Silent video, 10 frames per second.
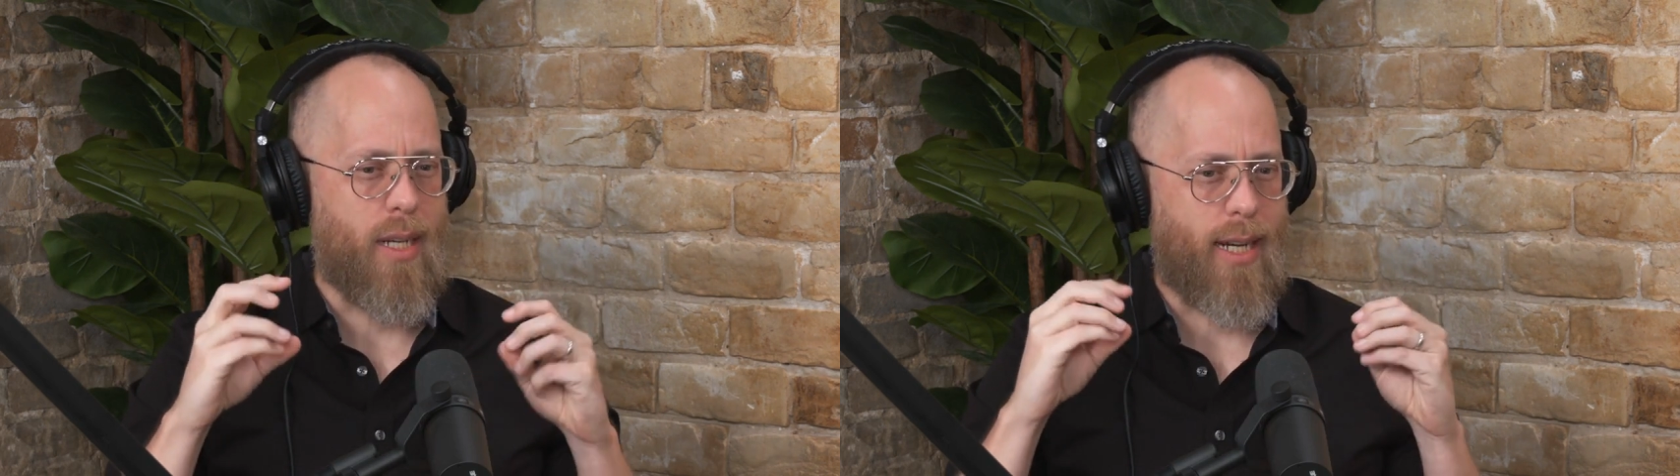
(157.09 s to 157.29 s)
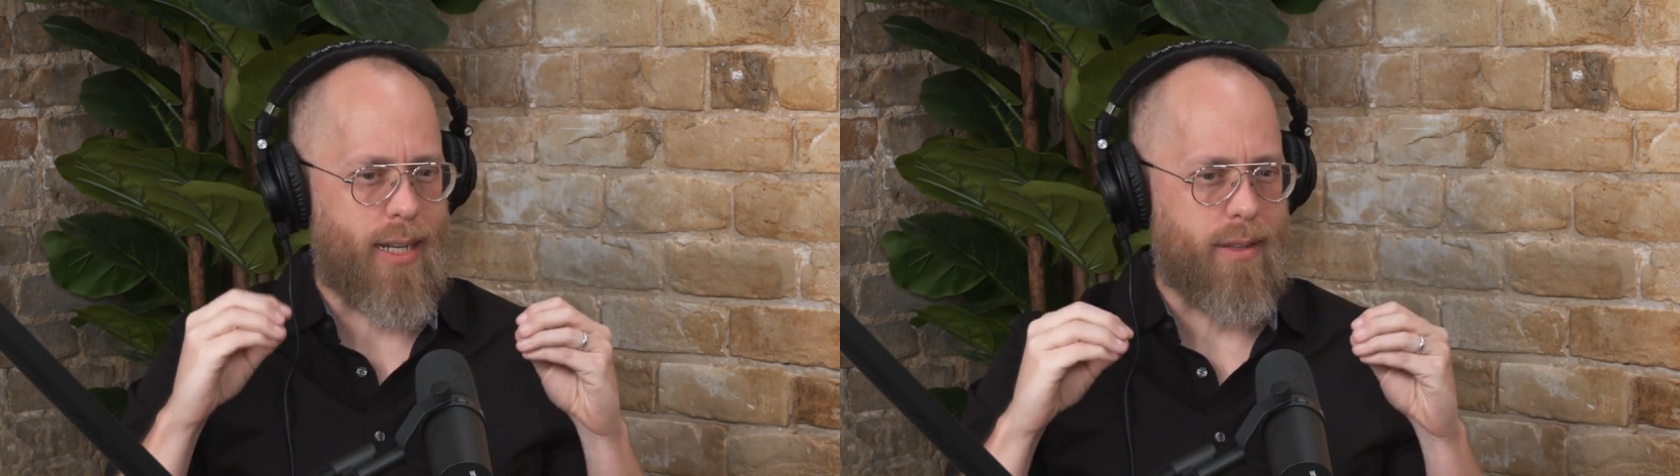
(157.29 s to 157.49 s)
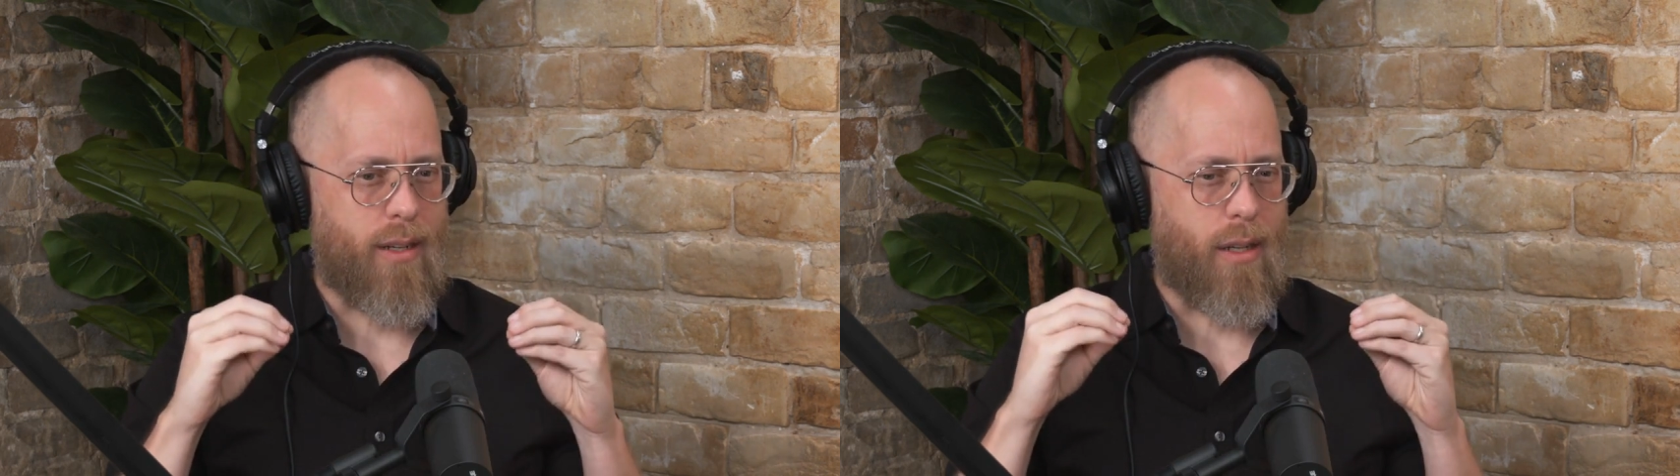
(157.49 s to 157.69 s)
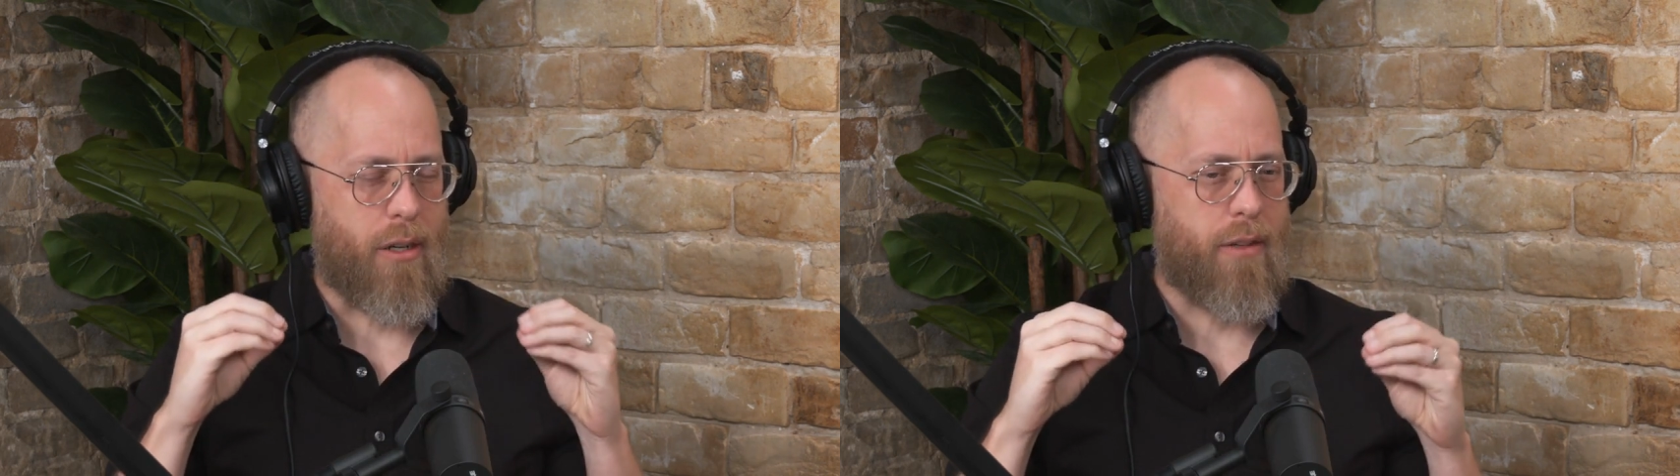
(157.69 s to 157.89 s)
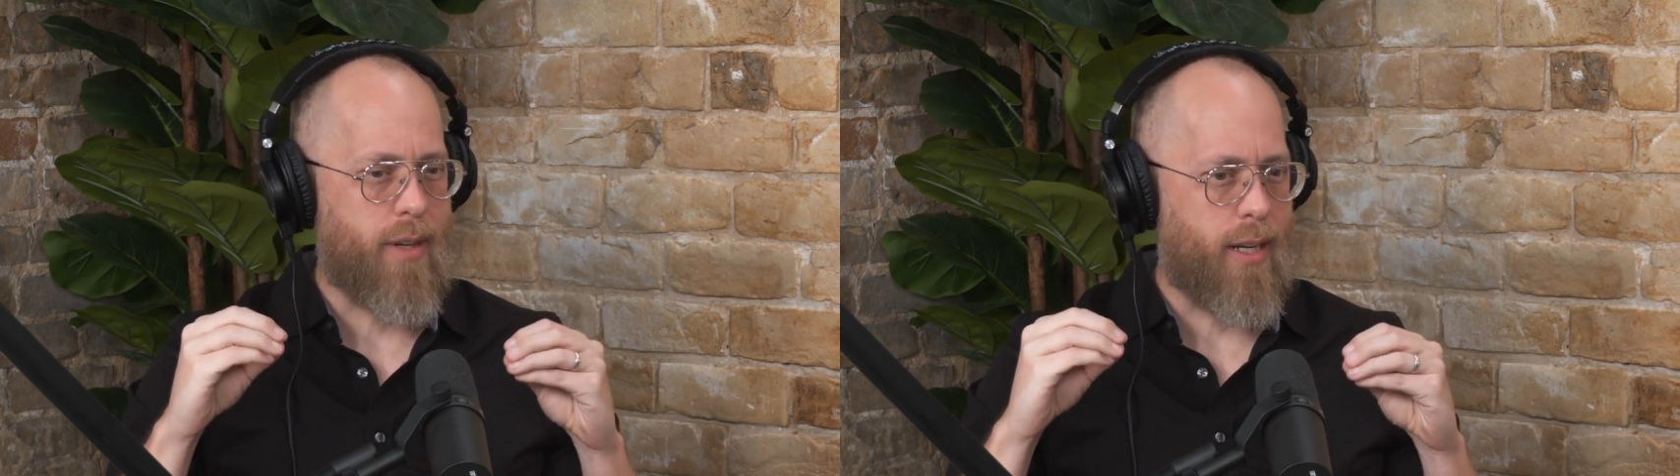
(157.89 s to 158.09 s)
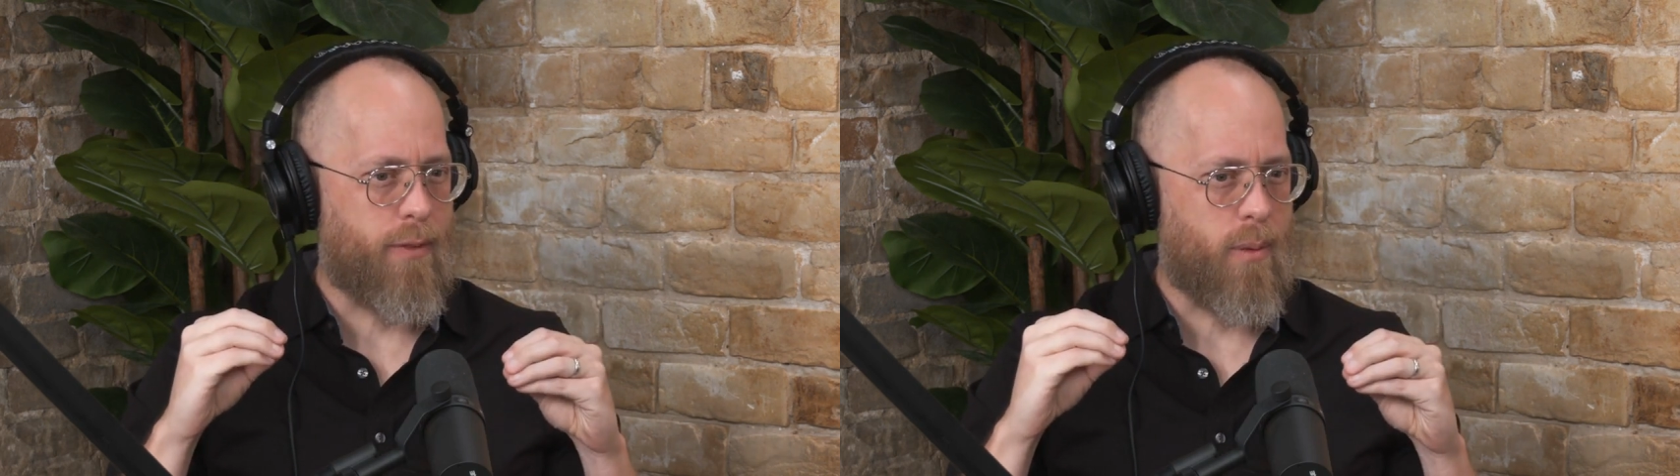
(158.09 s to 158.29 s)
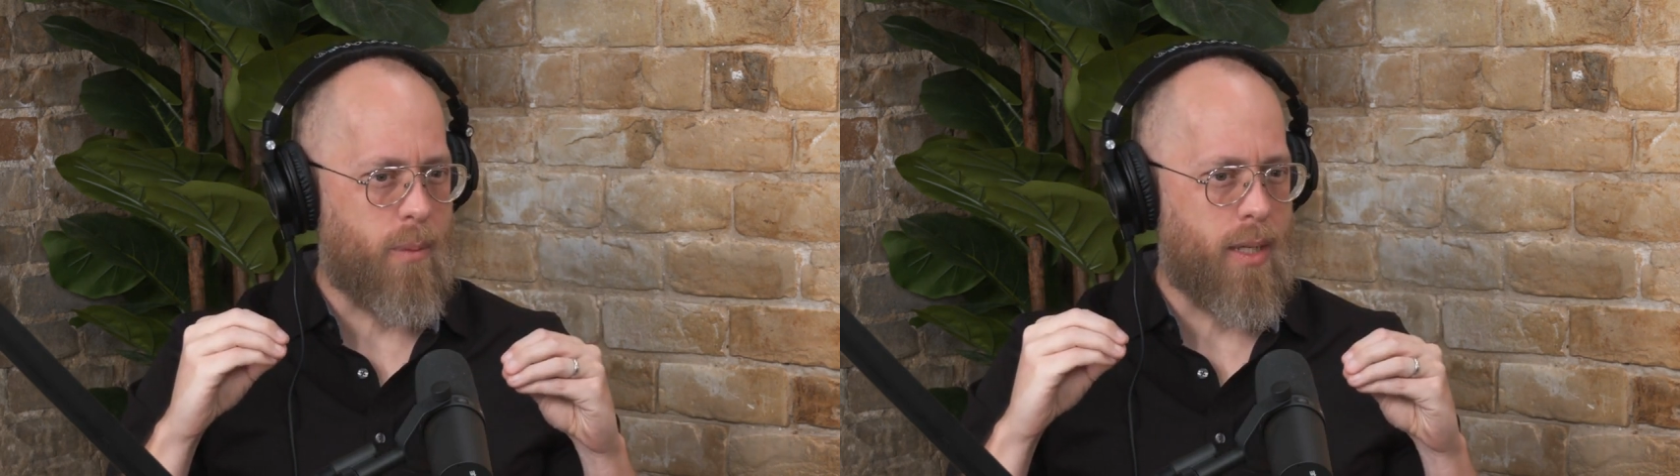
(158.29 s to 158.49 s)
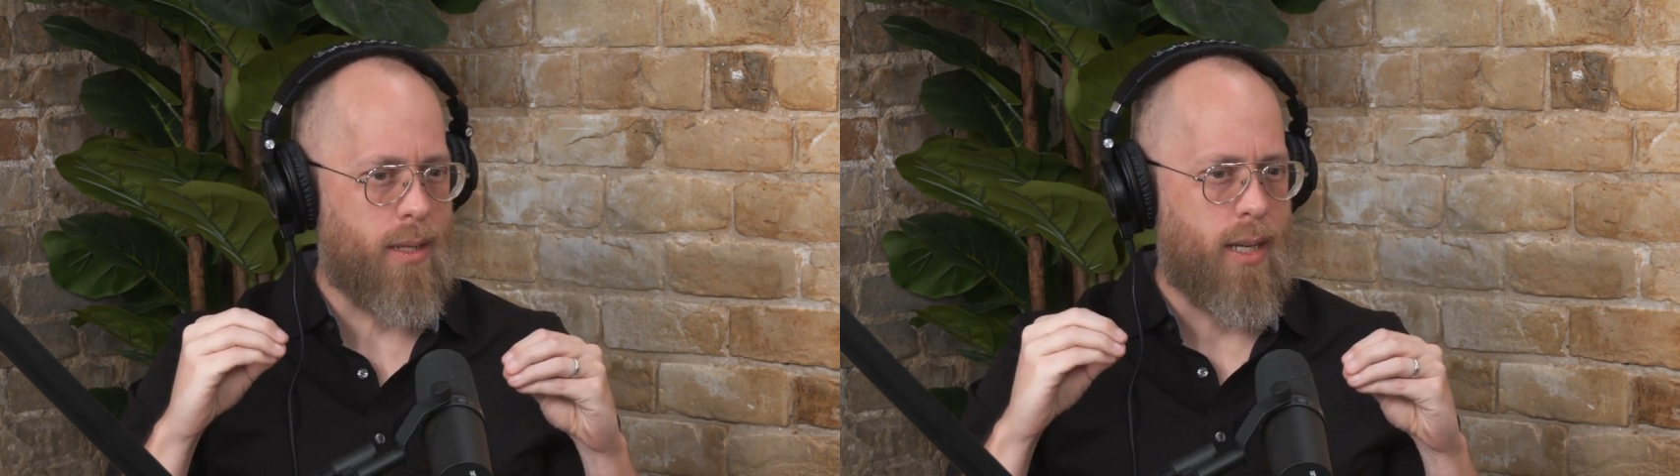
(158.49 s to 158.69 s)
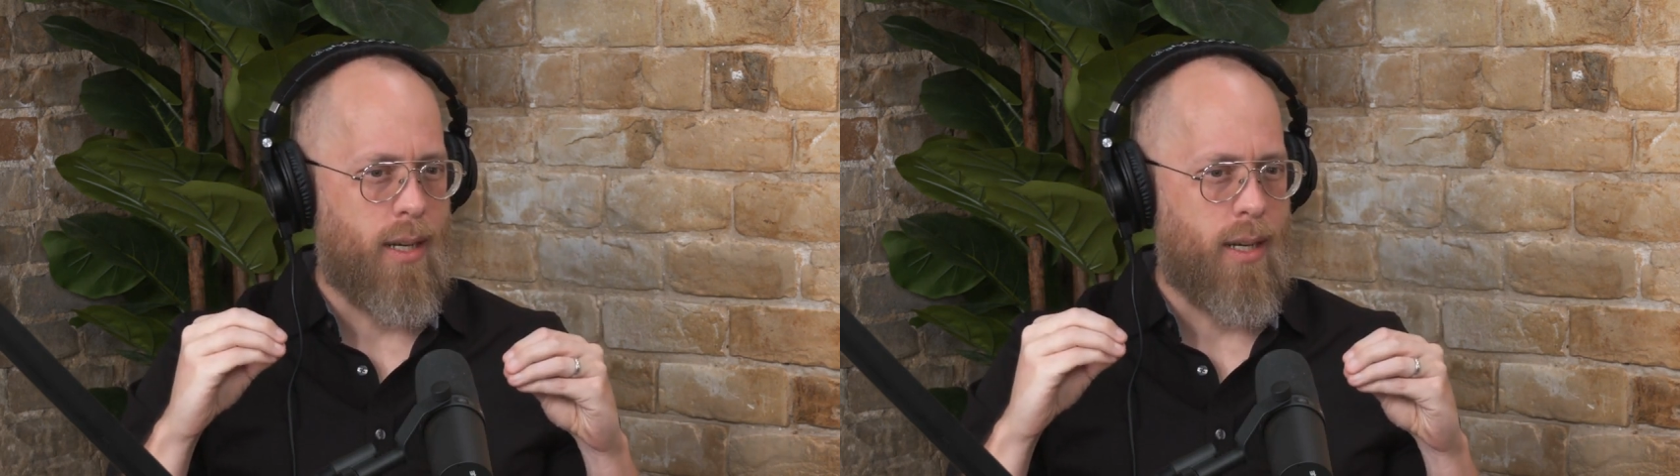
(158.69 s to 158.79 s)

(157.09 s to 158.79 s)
it hasn't clarified from me,